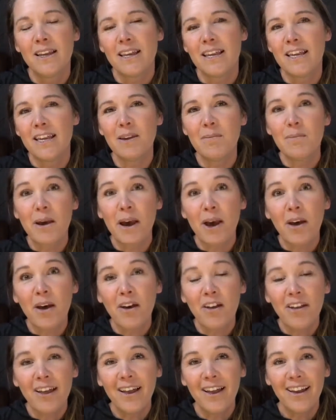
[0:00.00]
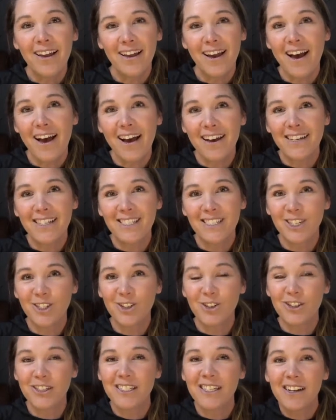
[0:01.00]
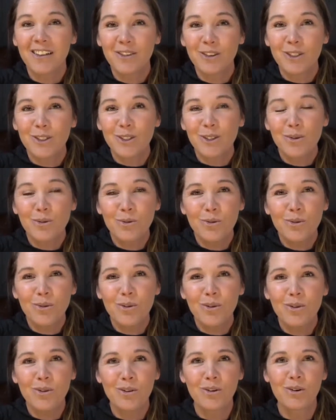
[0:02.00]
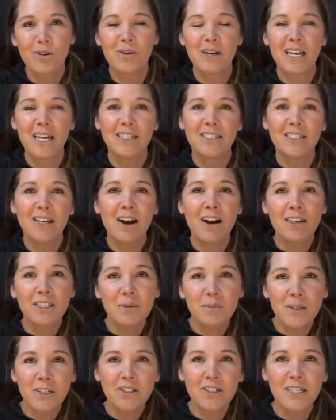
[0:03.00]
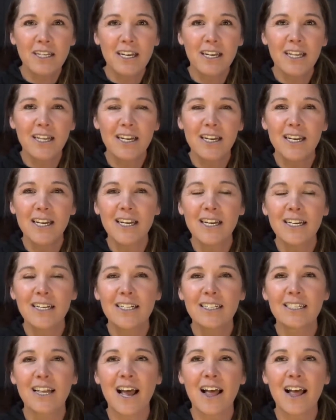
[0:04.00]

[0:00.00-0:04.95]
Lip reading: email us interested in the school, or when I talk to pitchers at clinics,